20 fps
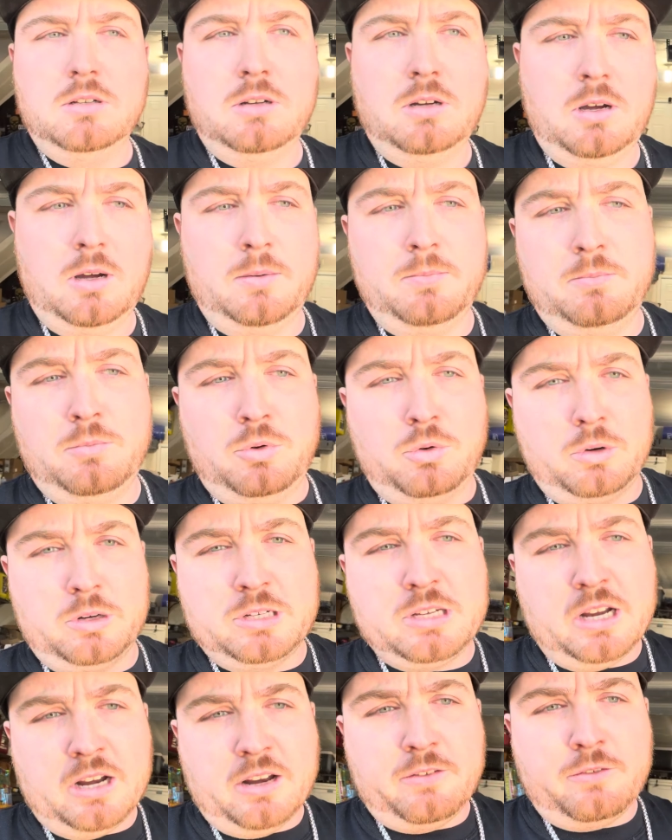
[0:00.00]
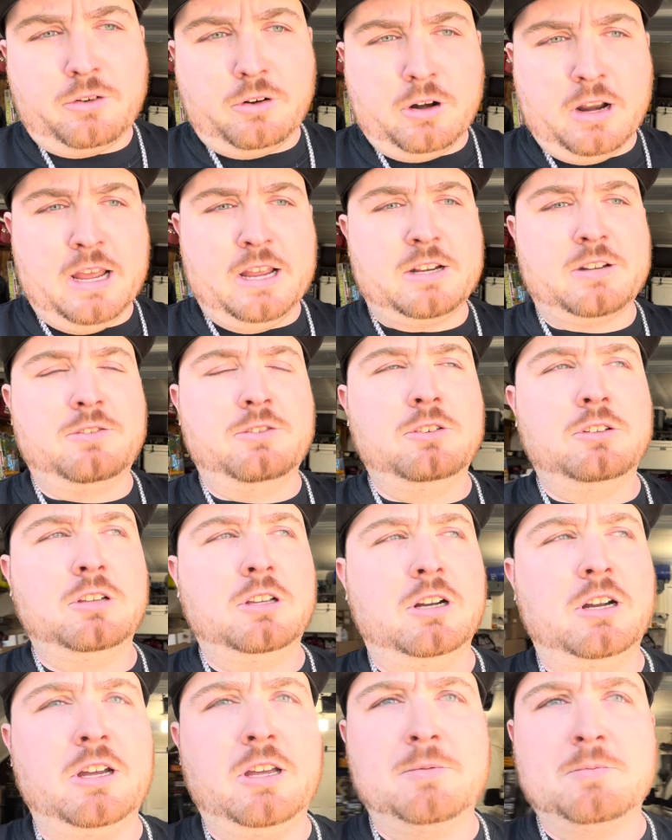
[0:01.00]
I'm more excited for Nashville
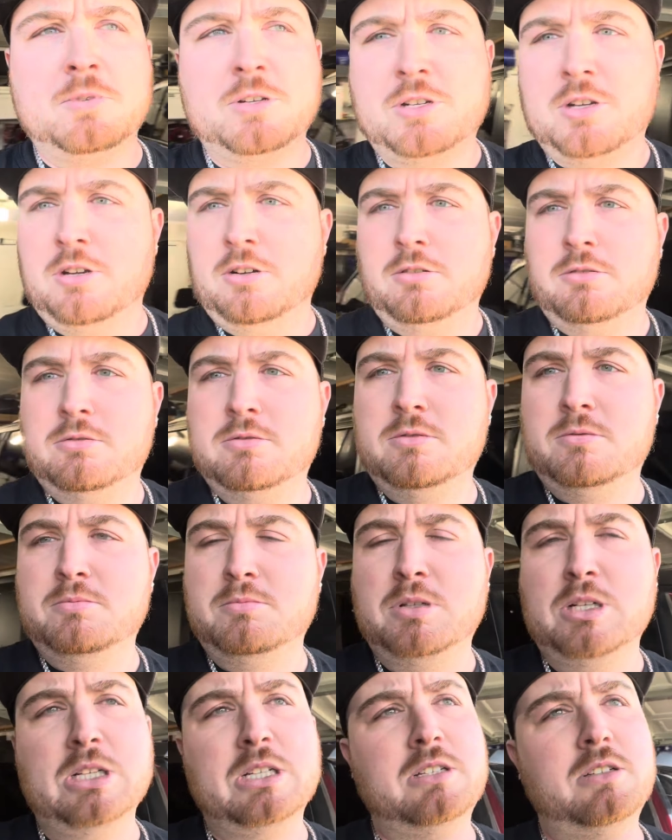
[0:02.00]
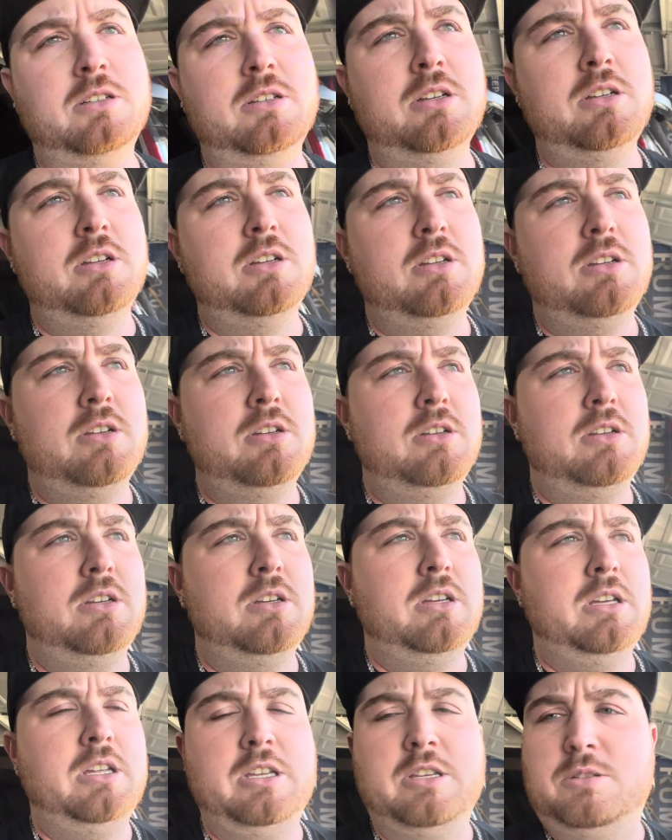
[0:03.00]
than I am the show, but
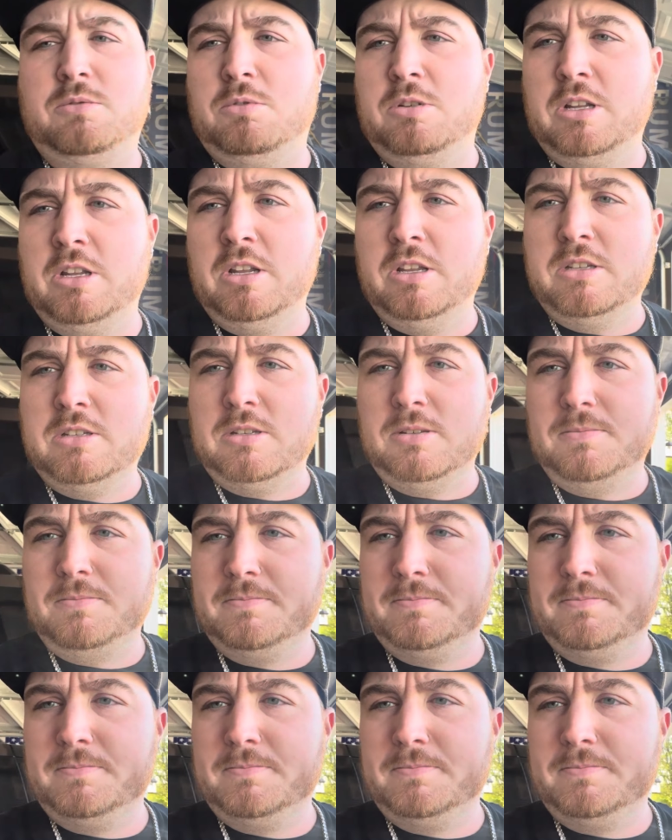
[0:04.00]
it is what it is.